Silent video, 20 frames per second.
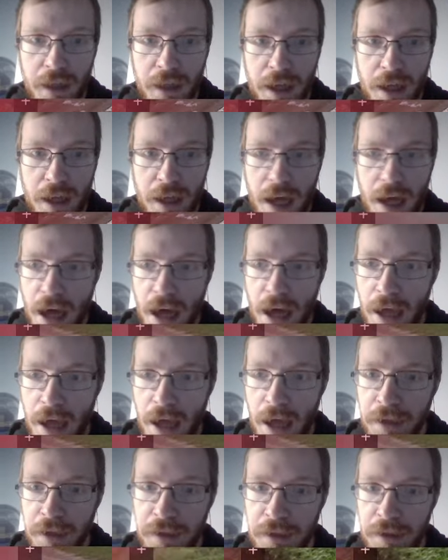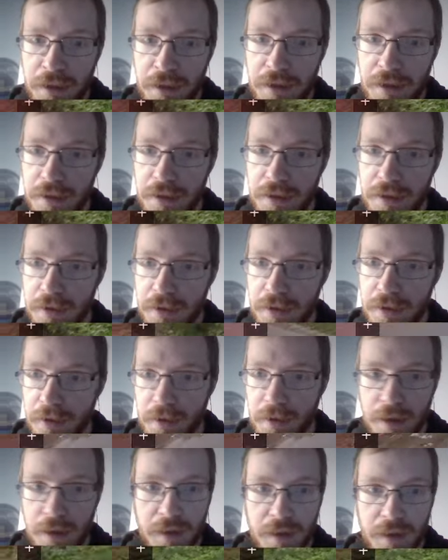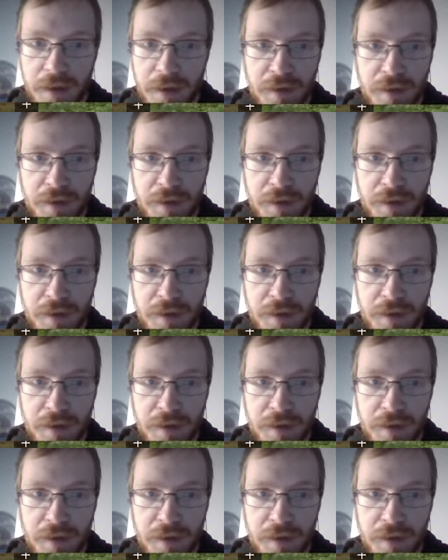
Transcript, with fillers: And this is Gen